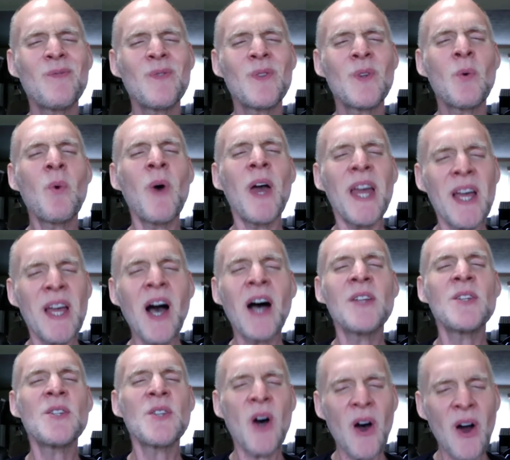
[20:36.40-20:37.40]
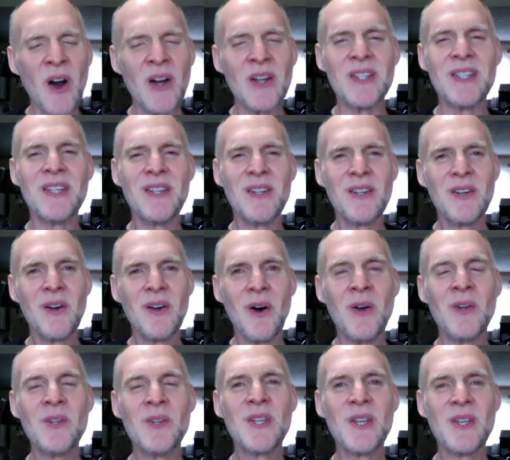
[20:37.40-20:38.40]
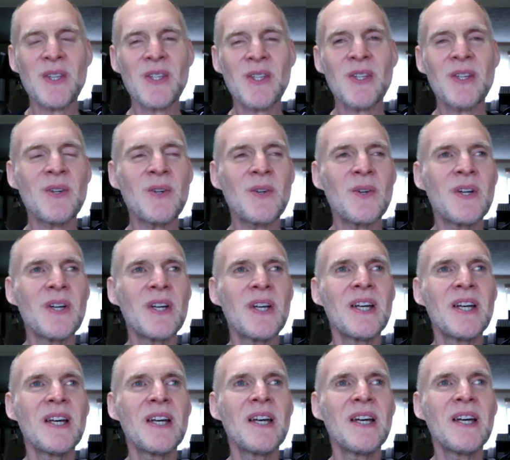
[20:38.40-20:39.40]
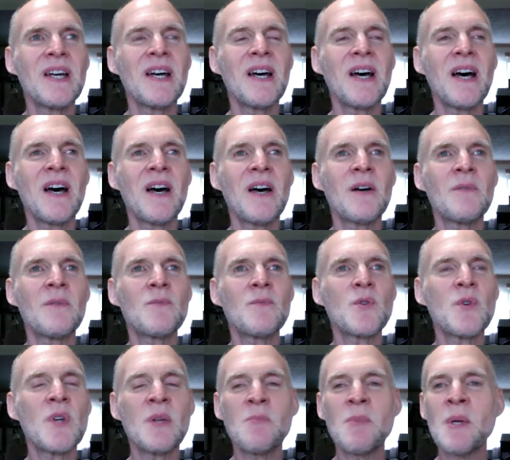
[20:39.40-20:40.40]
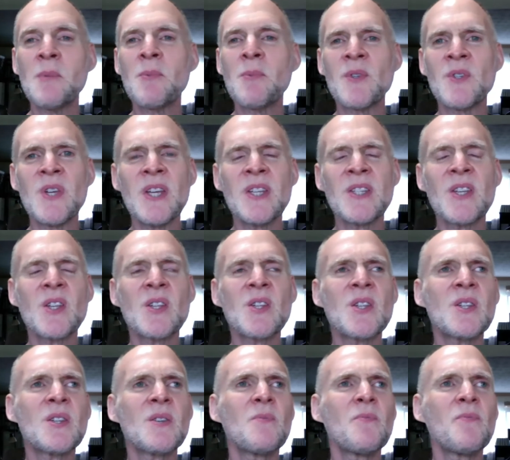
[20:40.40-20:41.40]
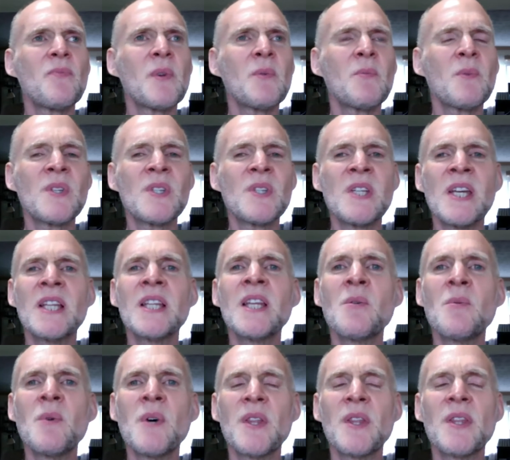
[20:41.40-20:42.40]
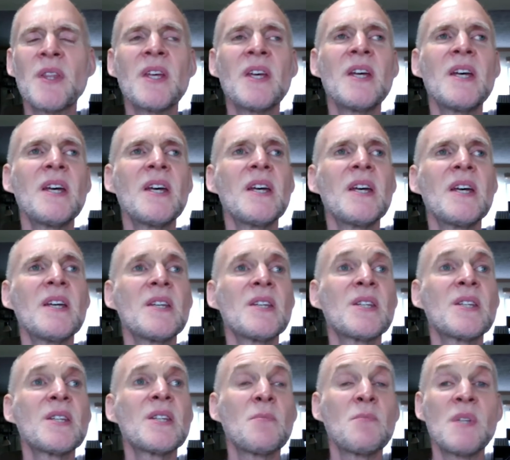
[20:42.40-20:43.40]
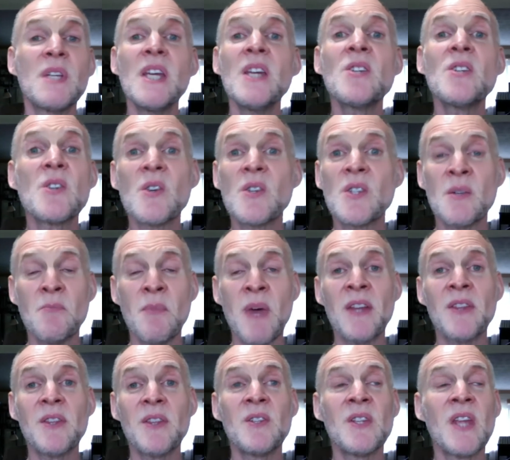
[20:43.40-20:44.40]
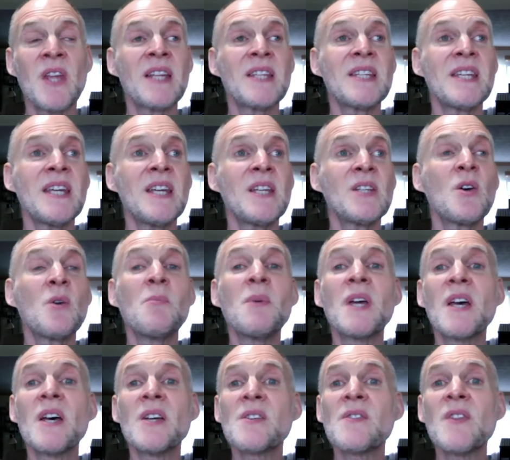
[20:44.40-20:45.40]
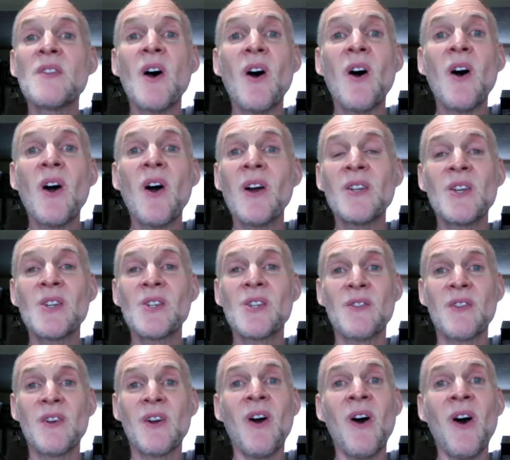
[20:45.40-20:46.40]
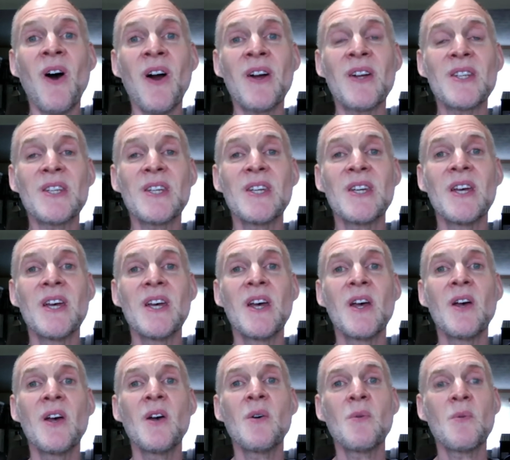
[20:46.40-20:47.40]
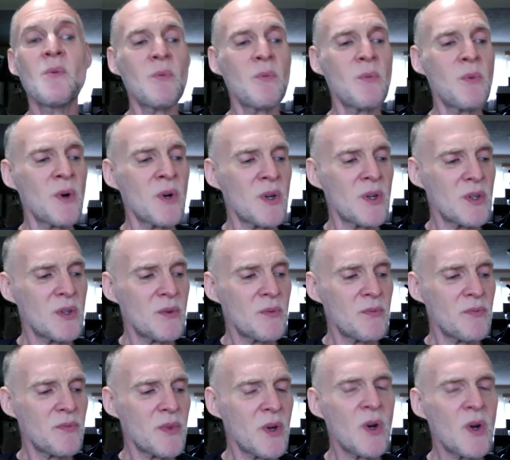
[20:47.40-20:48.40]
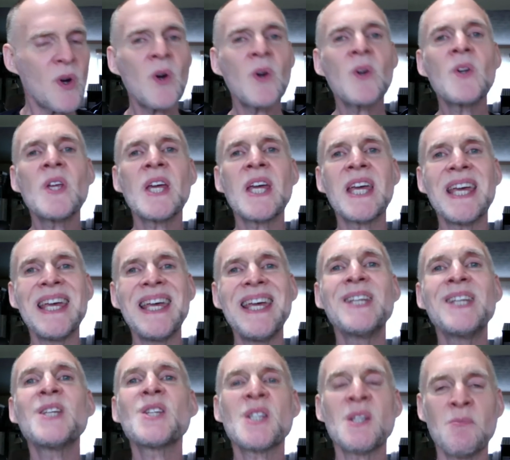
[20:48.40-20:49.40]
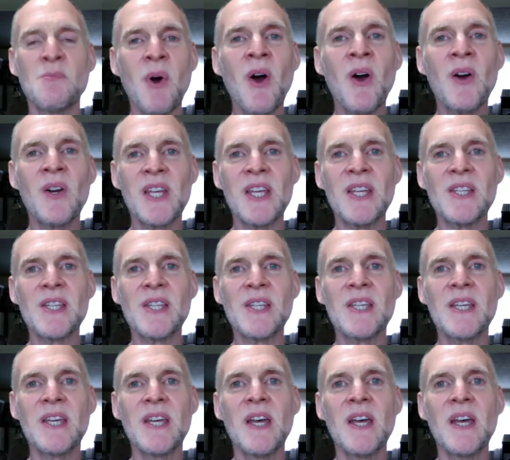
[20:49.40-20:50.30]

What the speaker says: the way God's heart calls us to treat people. Jesus was dealing with some teachers in Matthew 19 who, because of the hardness of their heart, were hurting innocent parties.